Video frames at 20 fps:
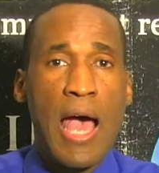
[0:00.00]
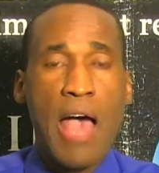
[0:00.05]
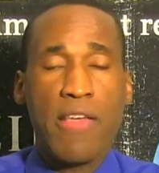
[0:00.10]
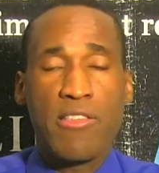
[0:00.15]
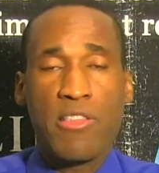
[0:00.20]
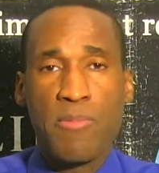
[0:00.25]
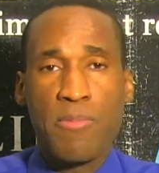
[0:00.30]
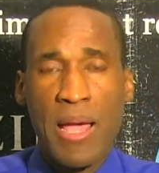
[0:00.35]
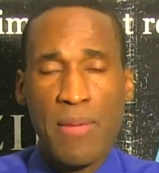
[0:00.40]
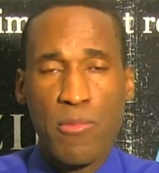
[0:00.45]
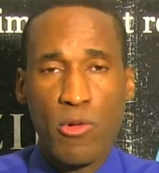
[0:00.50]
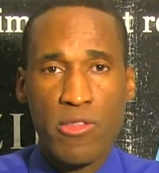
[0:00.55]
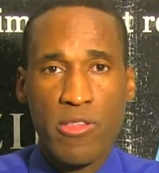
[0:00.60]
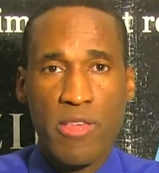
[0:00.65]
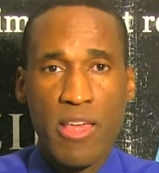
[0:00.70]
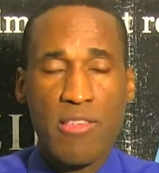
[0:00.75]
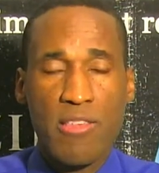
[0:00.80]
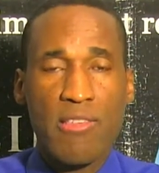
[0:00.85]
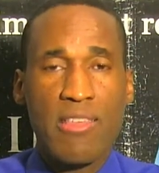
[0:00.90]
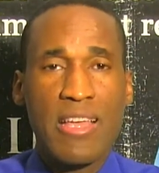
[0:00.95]
As the Bible
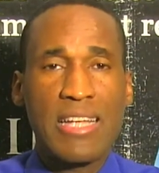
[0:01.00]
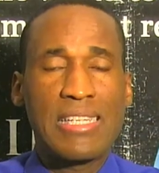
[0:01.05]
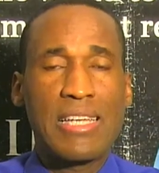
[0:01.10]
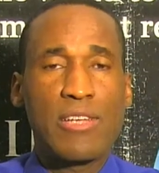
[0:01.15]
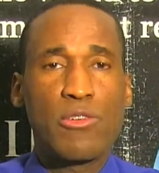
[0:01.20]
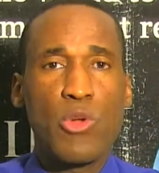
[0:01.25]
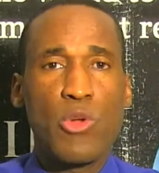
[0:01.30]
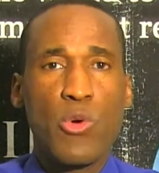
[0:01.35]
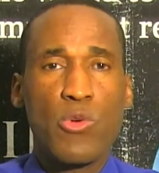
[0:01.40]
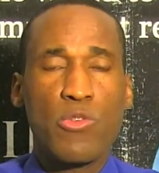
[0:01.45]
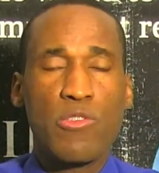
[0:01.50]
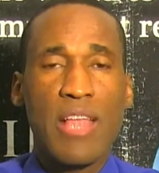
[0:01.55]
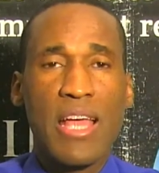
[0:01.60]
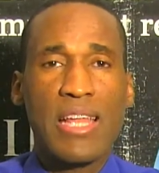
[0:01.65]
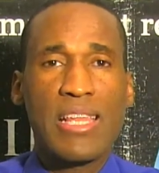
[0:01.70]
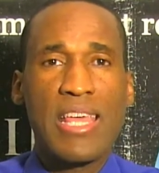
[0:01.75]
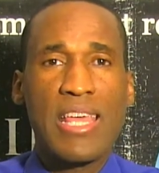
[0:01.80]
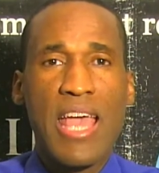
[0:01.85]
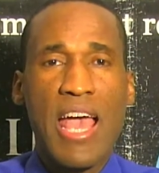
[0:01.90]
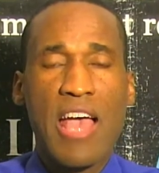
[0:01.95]
says, Satan knows
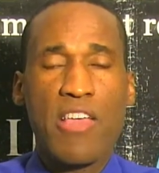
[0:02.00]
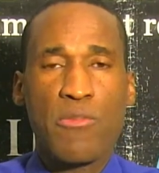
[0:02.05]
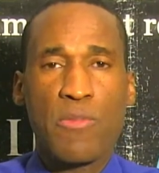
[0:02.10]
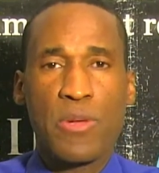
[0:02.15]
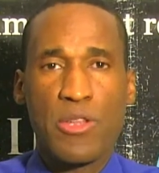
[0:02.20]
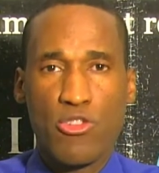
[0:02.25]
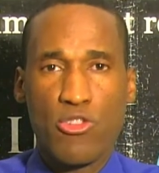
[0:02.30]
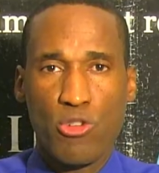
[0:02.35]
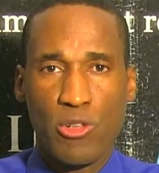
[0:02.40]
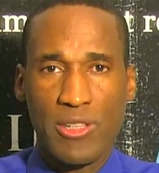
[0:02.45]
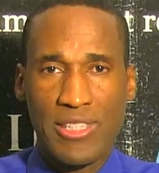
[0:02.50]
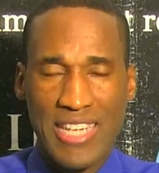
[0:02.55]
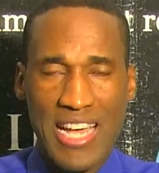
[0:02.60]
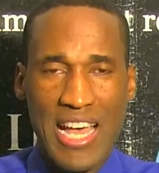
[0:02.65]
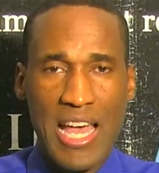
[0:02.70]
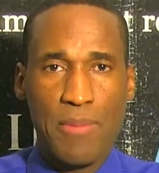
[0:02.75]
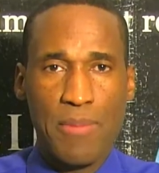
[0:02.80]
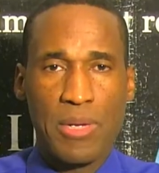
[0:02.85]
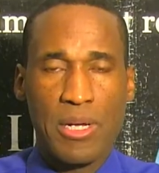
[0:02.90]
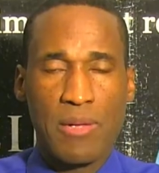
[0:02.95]
that he has but a short
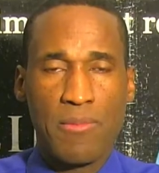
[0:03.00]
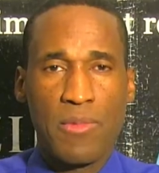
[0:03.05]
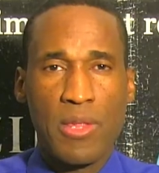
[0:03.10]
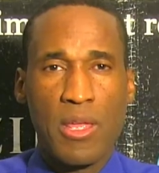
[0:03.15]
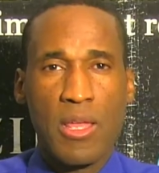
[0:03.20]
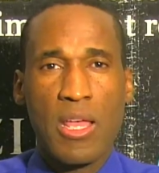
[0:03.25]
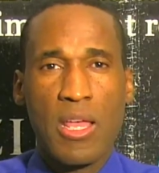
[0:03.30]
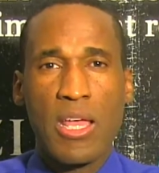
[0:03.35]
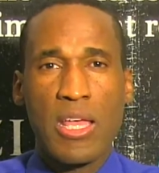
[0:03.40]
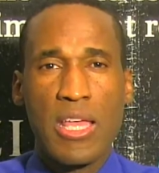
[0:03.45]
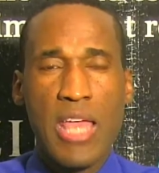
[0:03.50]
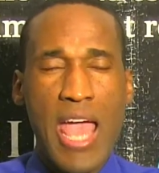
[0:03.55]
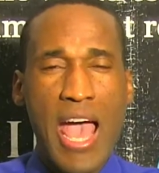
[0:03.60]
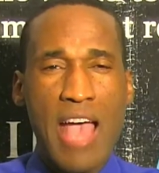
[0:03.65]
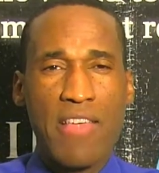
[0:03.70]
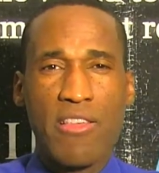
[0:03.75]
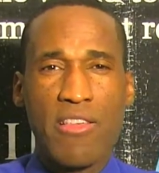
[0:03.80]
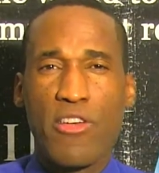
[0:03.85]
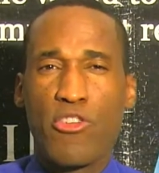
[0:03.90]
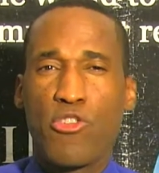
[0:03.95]
time. He
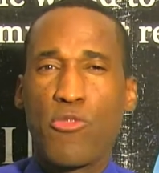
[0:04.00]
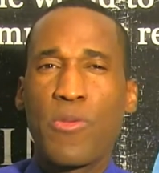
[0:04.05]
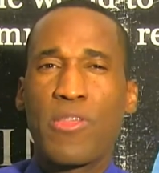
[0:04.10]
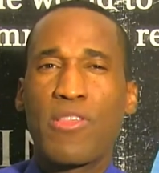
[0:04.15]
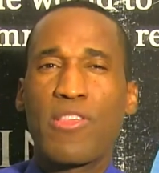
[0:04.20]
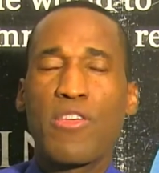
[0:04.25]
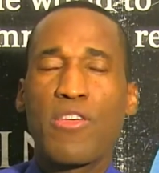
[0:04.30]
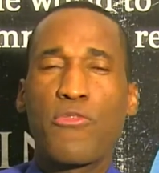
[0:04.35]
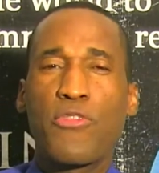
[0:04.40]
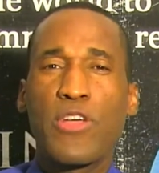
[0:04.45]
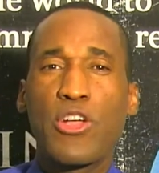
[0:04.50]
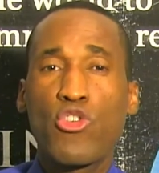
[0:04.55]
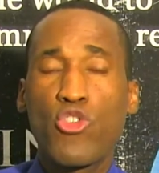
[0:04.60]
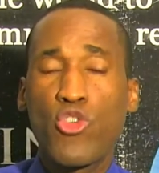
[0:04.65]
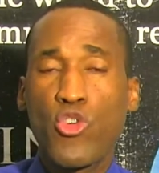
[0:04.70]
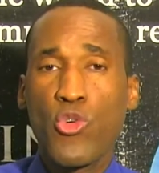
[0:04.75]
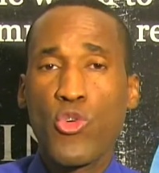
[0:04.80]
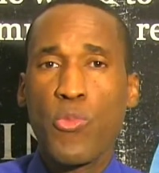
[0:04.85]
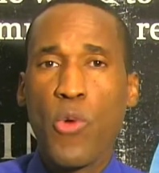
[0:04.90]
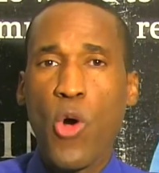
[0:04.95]
has a
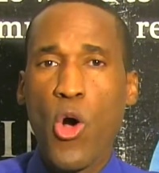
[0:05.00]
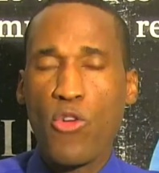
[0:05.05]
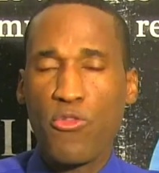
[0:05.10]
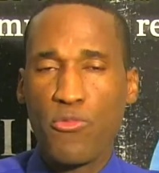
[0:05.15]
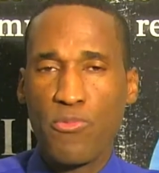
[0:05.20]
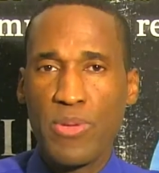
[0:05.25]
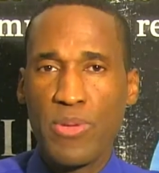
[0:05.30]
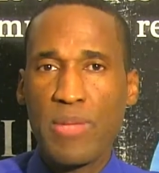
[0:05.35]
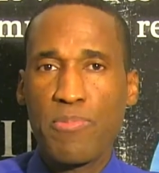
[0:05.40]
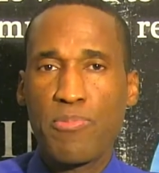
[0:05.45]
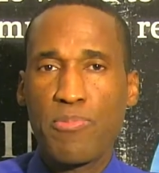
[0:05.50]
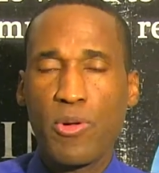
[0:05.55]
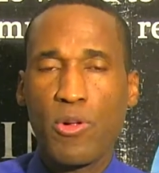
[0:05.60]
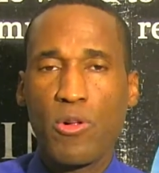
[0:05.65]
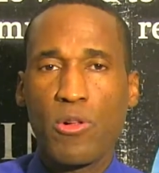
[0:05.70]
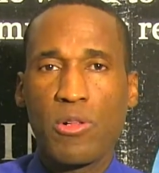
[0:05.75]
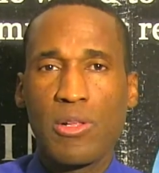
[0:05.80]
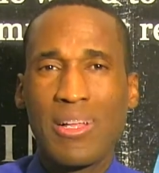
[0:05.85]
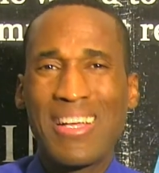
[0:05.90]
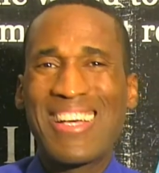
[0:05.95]
specific group of
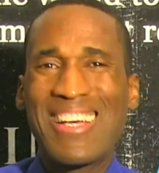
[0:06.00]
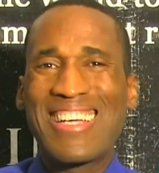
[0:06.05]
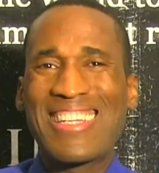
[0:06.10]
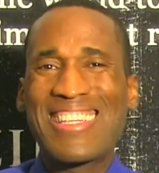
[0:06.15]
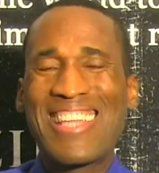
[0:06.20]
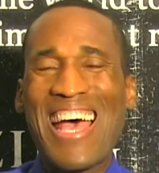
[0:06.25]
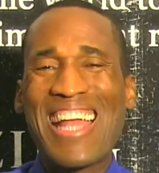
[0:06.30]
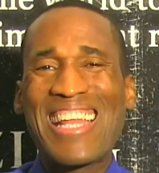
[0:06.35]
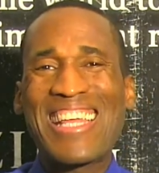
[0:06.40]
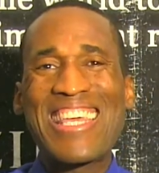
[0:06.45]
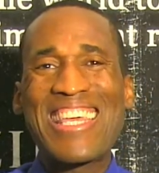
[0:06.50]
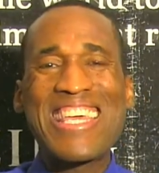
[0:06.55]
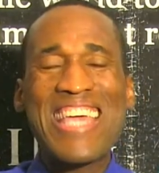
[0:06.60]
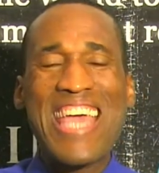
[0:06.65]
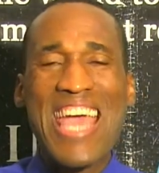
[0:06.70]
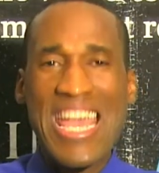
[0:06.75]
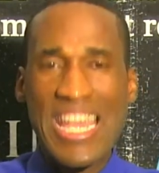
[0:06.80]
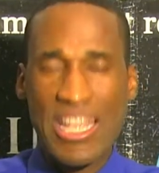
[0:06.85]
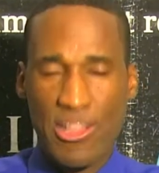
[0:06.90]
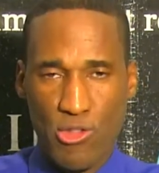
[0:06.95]
people that
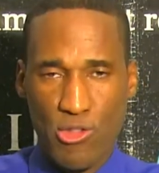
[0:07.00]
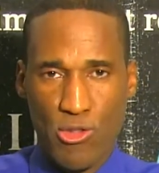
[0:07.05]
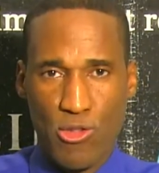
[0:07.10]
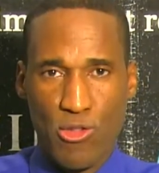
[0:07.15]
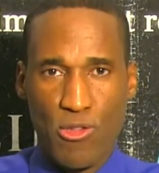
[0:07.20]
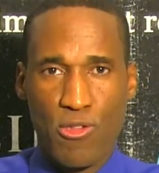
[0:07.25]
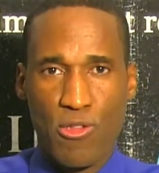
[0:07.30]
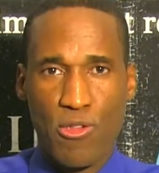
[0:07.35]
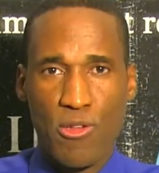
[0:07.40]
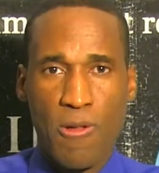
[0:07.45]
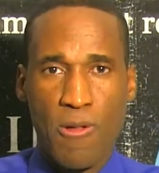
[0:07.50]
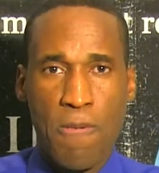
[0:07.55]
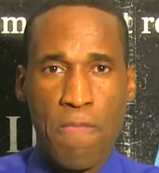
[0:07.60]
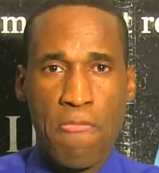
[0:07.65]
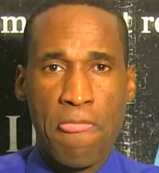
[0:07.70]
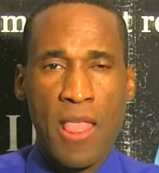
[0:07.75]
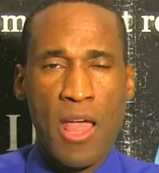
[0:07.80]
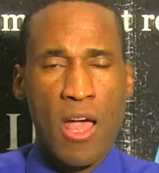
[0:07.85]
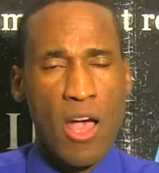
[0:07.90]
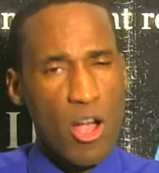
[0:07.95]
he hates.
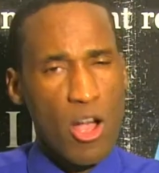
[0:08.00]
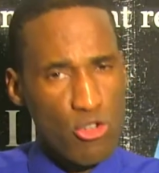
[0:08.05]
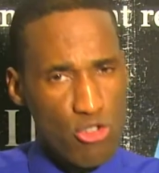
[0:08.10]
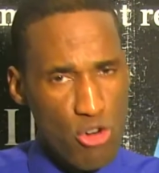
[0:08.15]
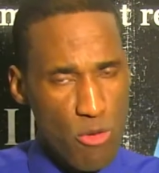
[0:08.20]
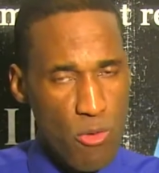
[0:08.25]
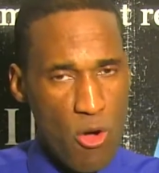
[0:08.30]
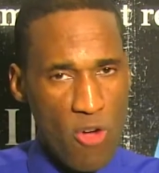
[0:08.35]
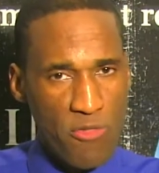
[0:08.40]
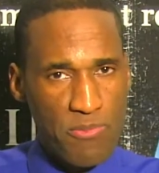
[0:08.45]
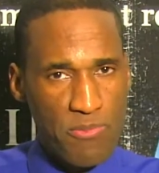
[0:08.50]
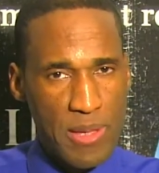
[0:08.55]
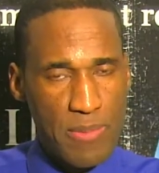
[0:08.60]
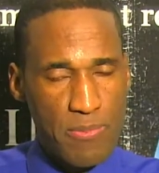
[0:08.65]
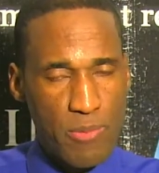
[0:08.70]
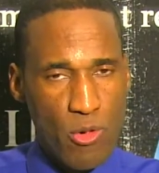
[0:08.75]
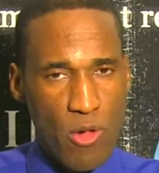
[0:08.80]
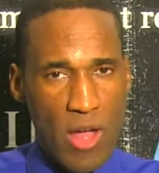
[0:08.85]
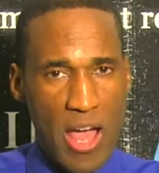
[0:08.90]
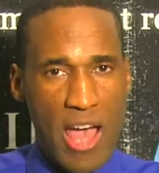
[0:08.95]
A group of
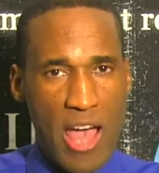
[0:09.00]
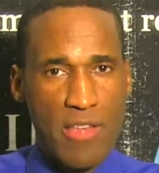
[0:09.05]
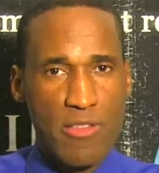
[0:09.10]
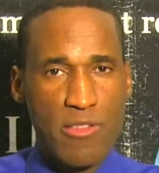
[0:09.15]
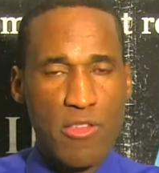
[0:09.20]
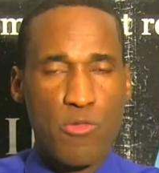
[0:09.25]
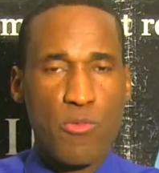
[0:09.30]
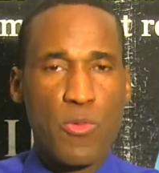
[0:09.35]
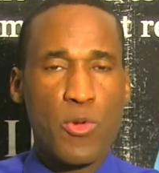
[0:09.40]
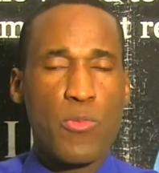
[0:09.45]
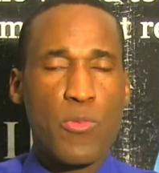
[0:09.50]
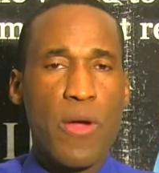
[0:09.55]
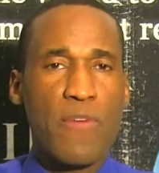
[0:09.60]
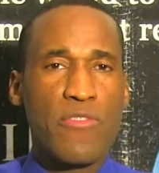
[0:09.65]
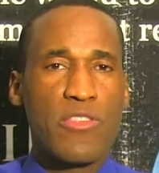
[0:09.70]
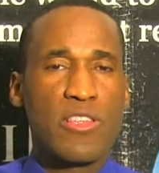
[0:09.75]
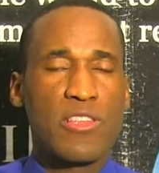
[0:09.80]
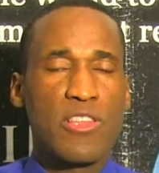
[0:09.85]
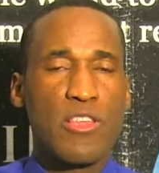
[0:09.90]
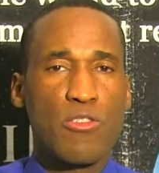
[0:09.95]
people, as Spirit
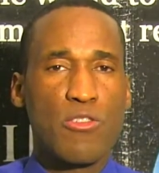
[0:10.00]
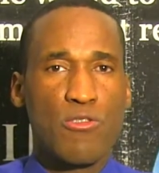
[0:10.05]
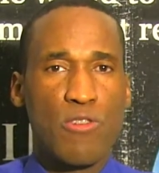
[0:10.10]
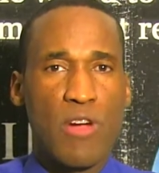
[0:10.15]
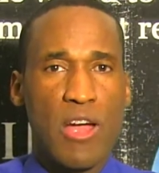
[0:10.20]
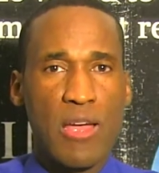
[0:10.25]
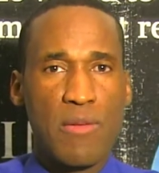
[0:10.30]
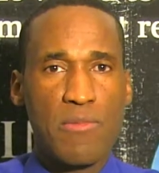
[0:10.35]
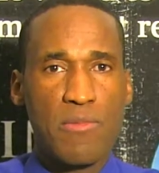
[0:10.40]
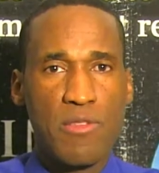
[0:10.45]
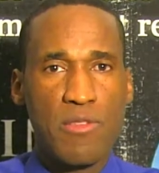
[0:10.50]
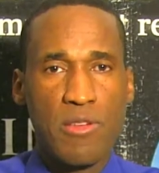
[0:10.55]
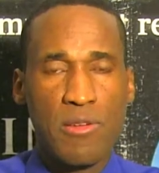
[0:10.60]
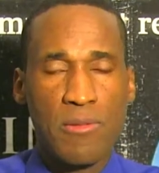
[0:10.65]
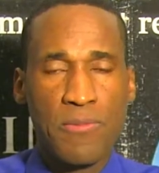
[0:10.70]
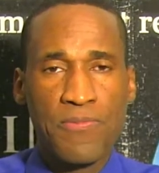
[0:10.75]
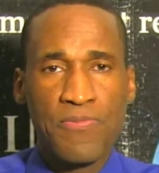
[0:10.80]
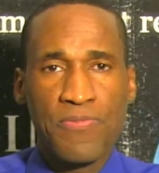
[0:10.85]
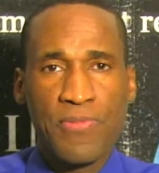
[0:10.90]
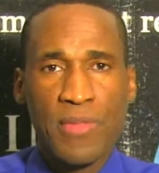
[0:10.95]
Prophecy describes,